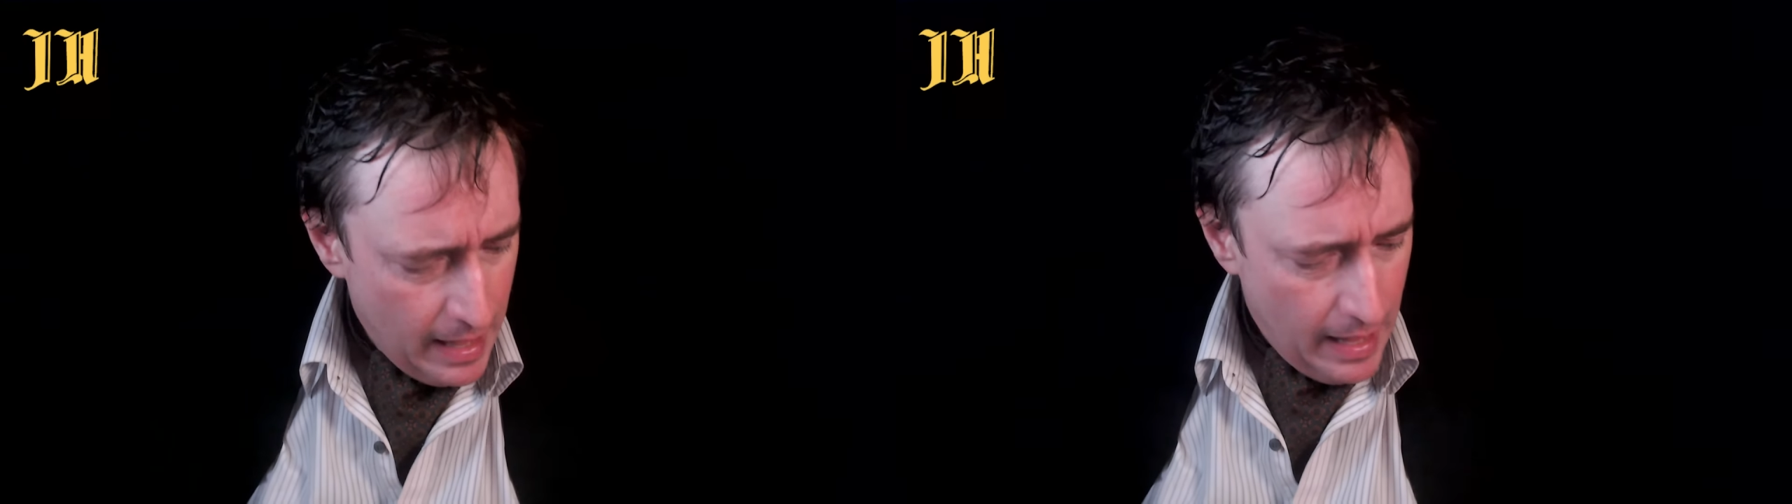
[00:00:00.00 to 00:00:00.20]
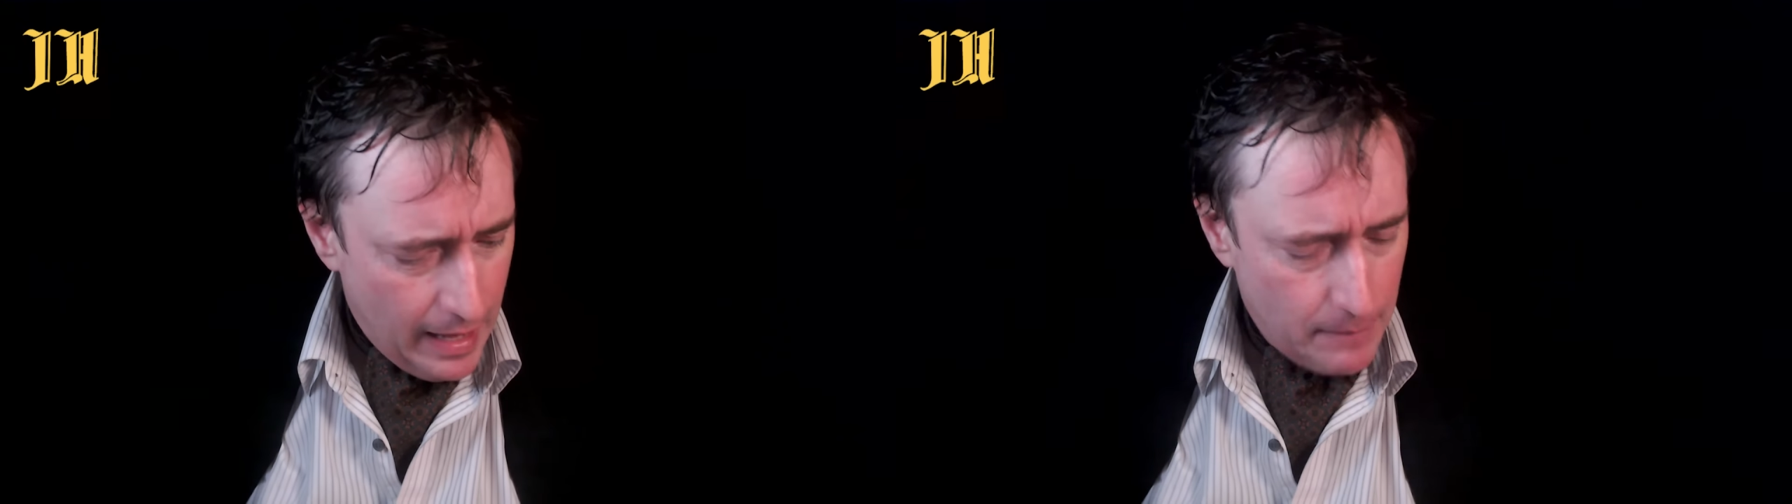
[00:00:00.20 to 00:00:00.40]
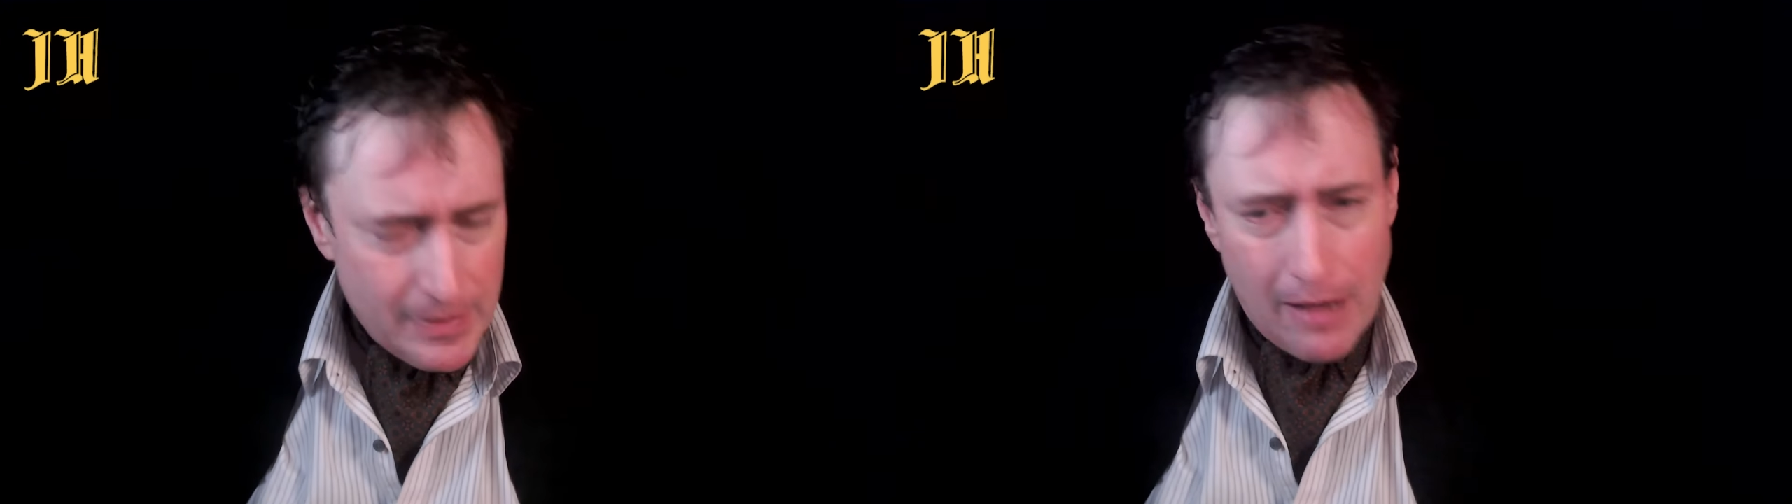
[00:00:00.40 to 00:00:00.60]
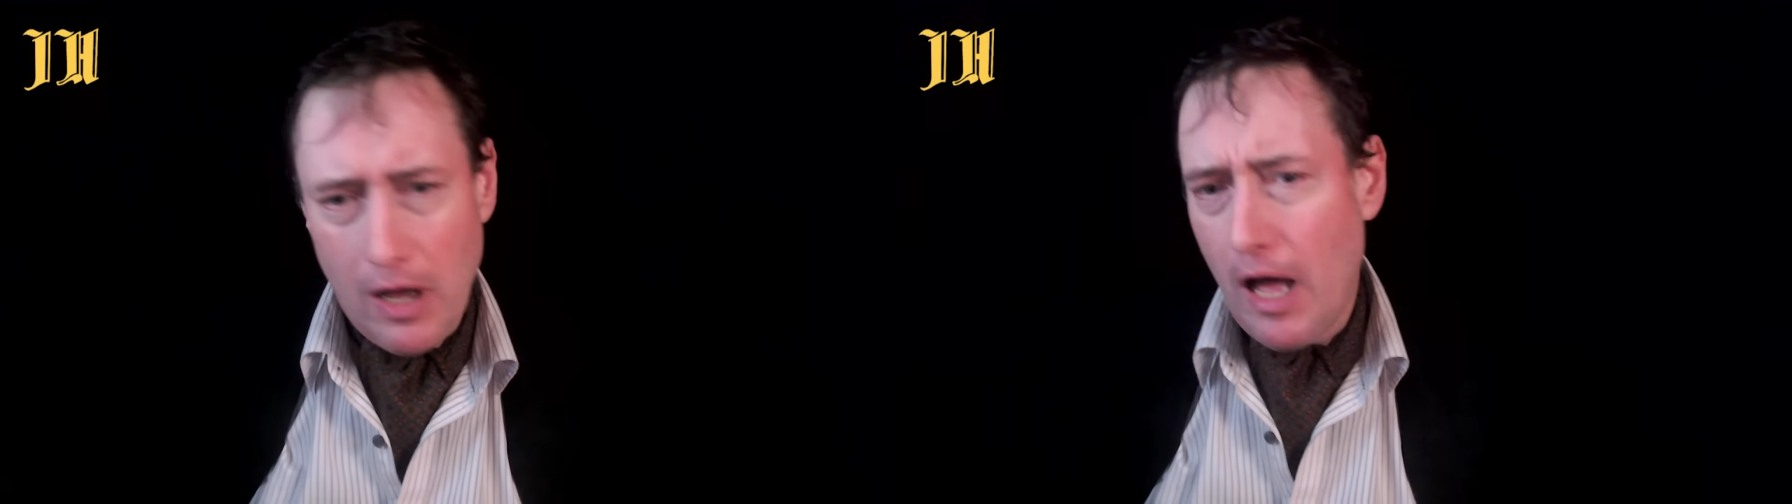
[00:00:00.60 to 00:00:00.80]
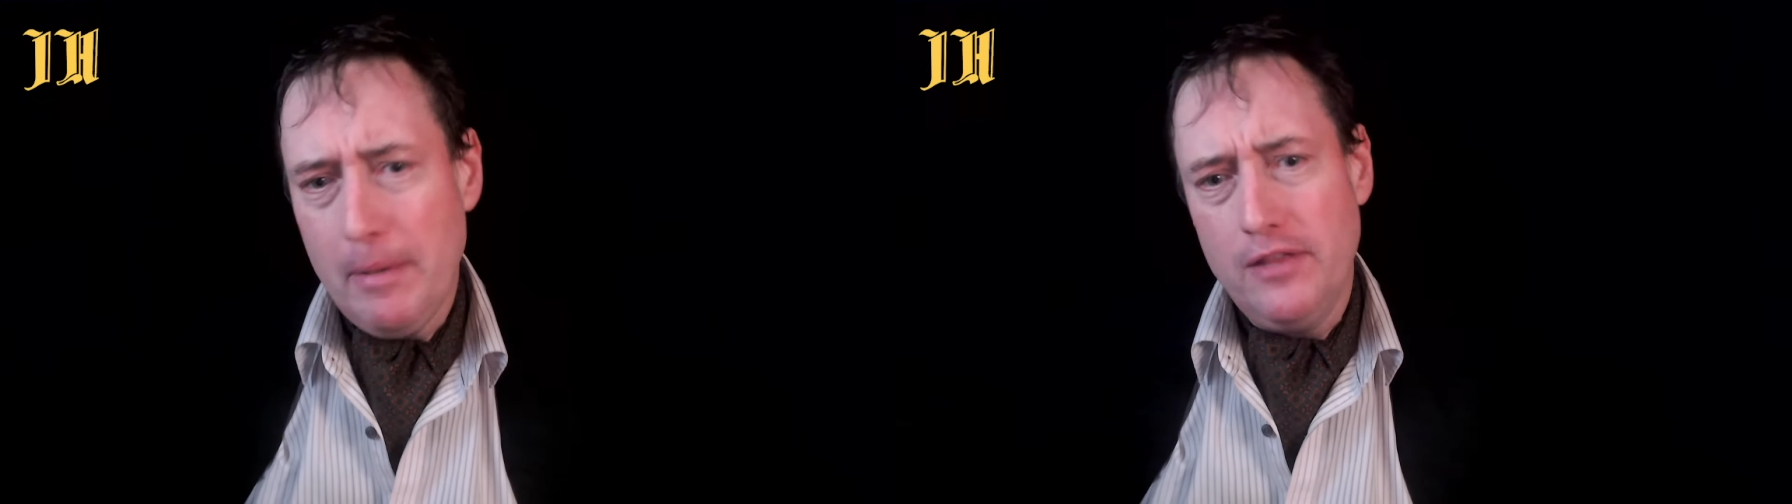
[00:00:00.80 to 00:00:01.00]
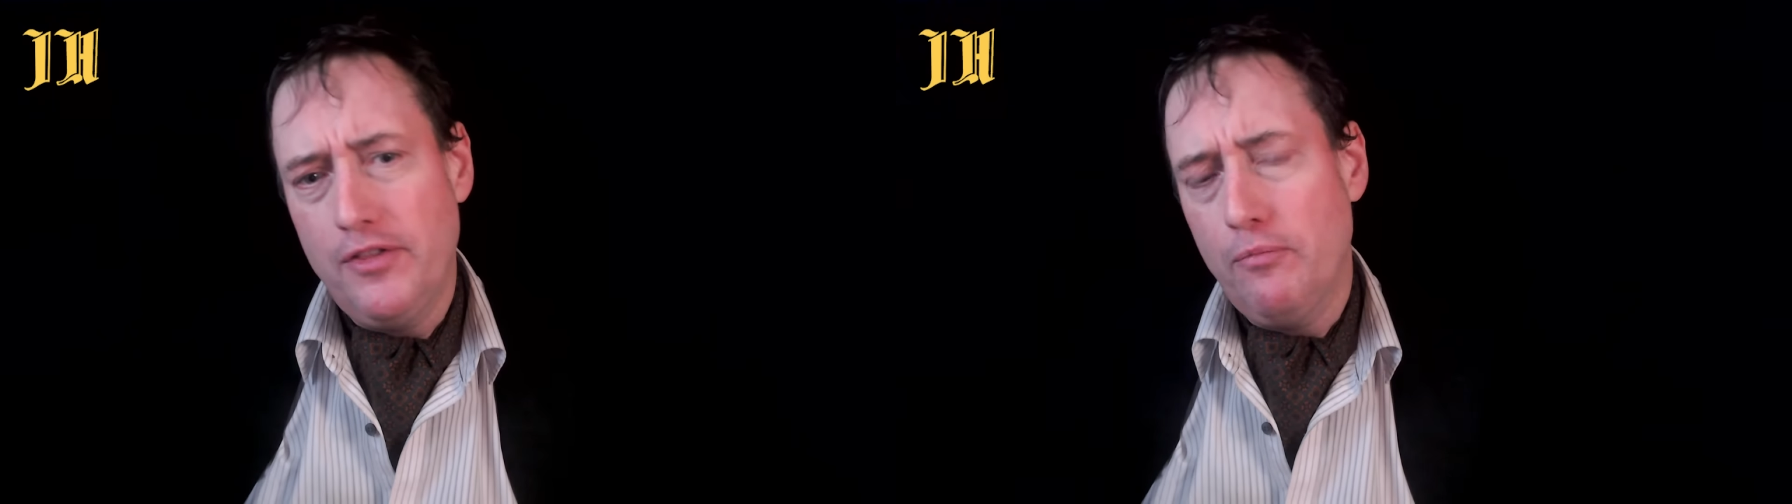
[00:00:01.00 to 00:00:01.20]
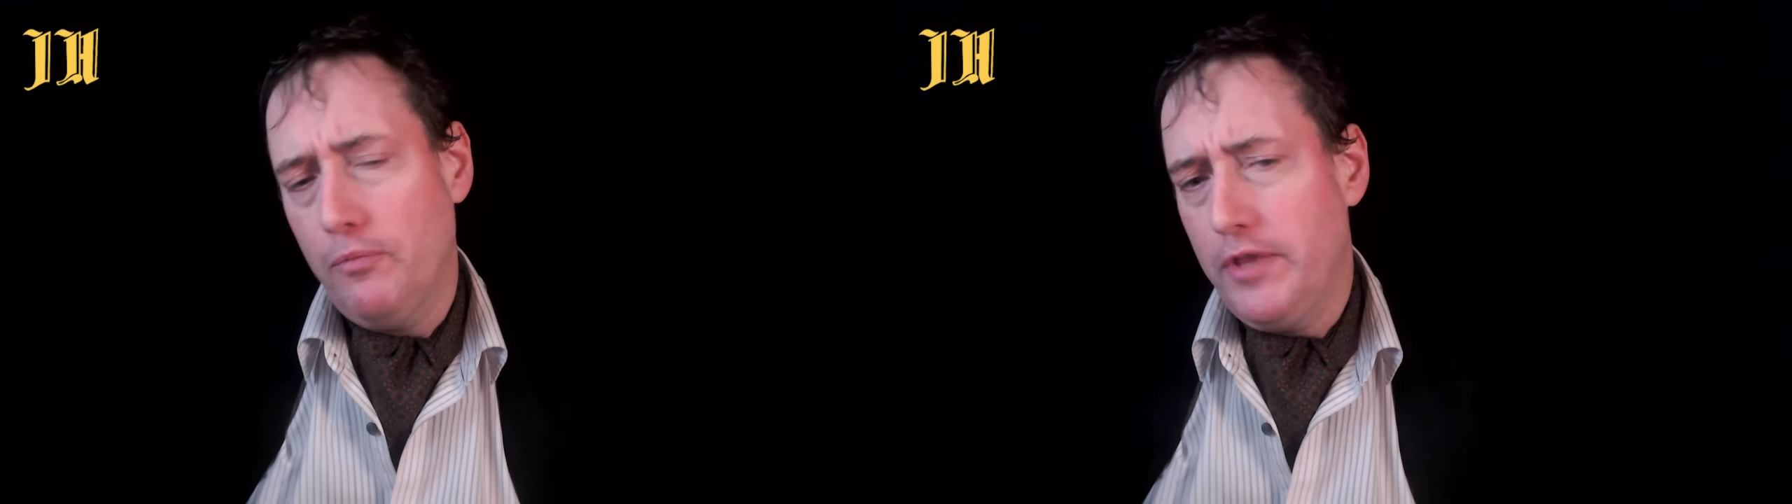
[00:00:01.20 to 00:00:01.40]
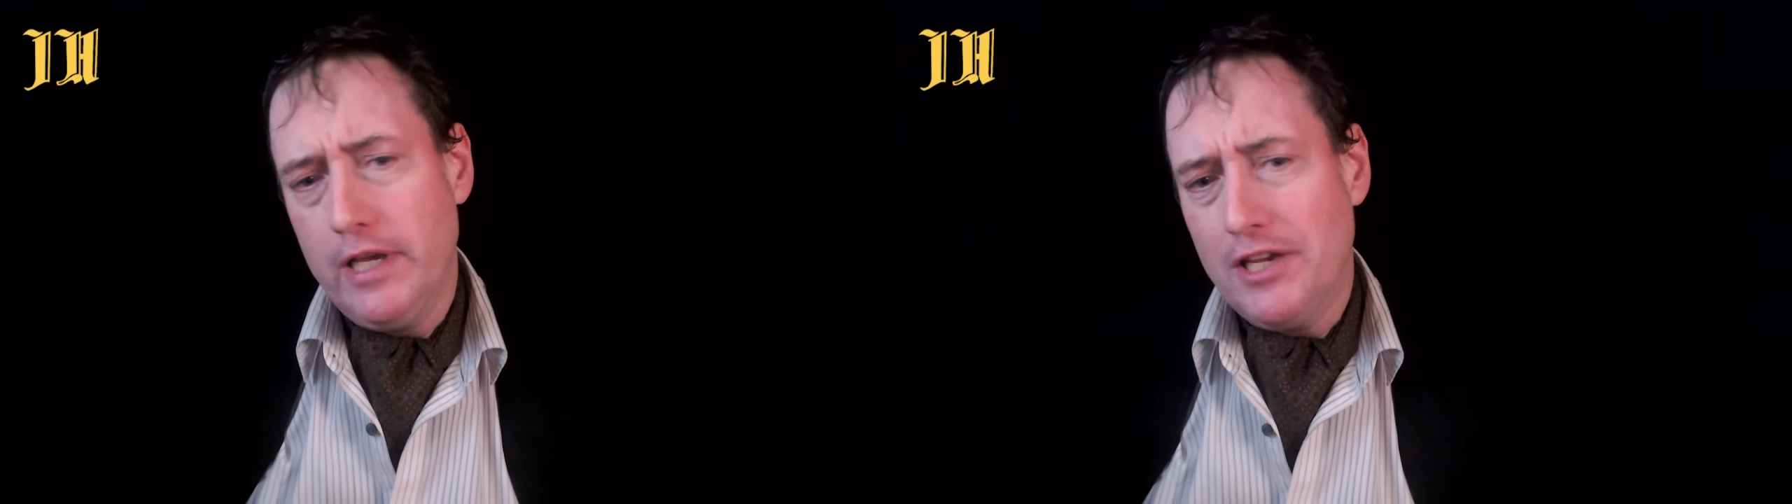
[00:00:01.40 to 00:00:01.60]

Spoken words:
Now, I mean, the